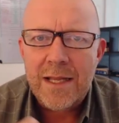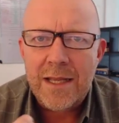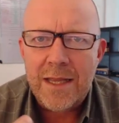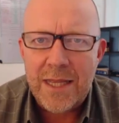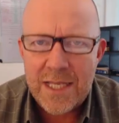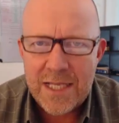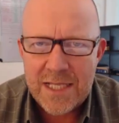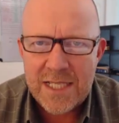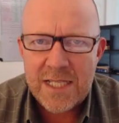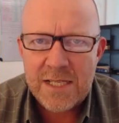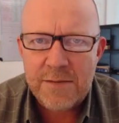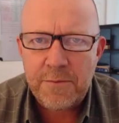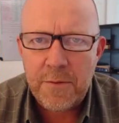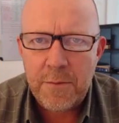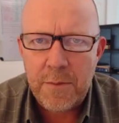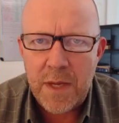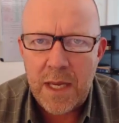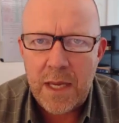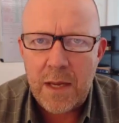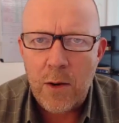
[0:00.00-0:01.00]
This is
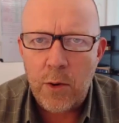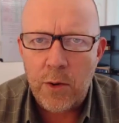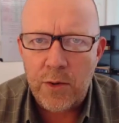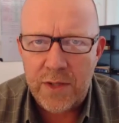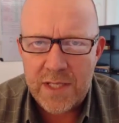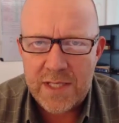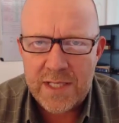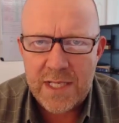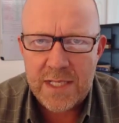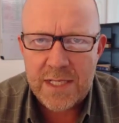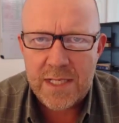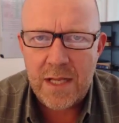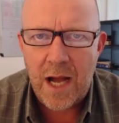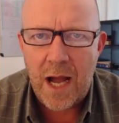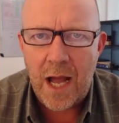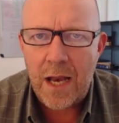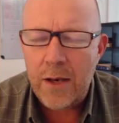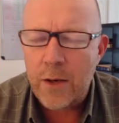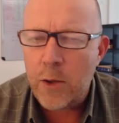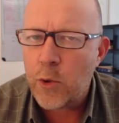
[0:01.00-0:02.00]
for me or this is
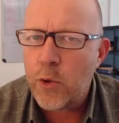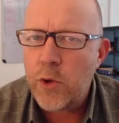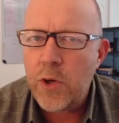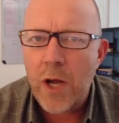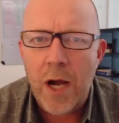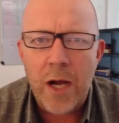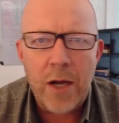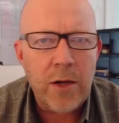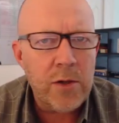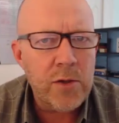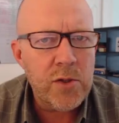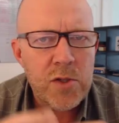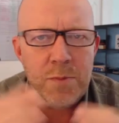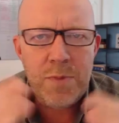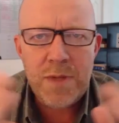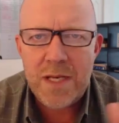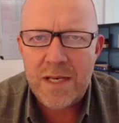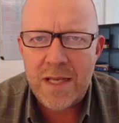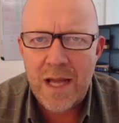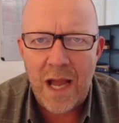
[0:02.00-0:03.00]
not. They're not going to
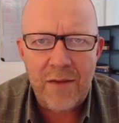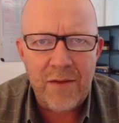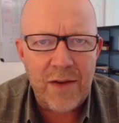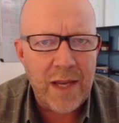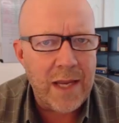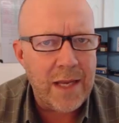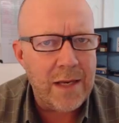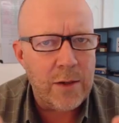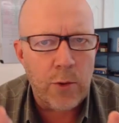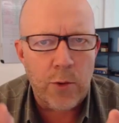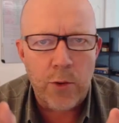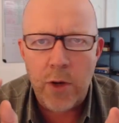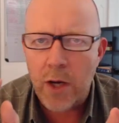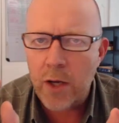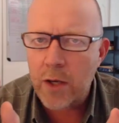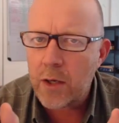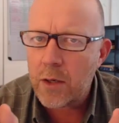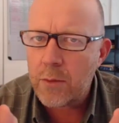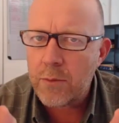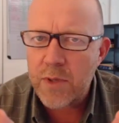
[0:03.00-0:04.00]
be diving in. They're
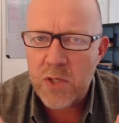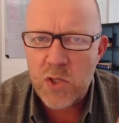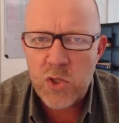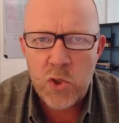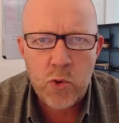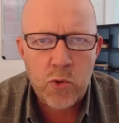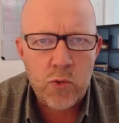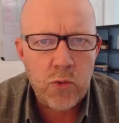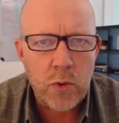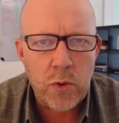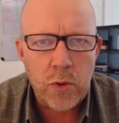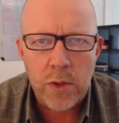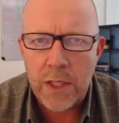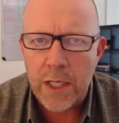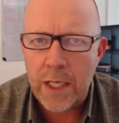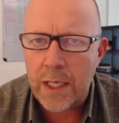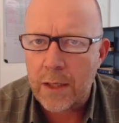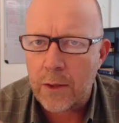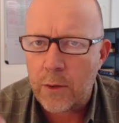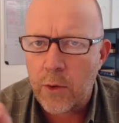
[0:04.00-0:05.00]
not going to be
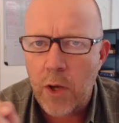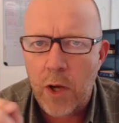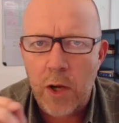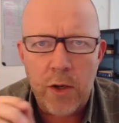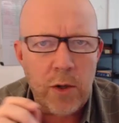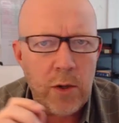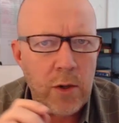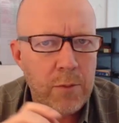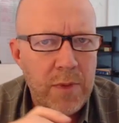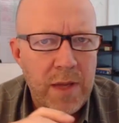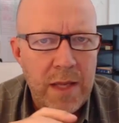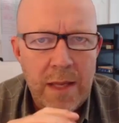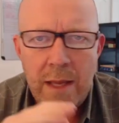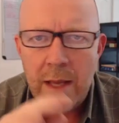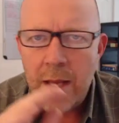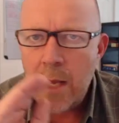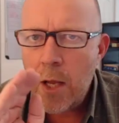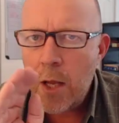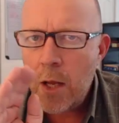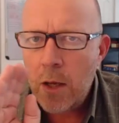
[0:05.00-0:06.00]
scrolling. They're not going to be
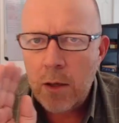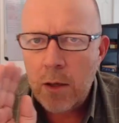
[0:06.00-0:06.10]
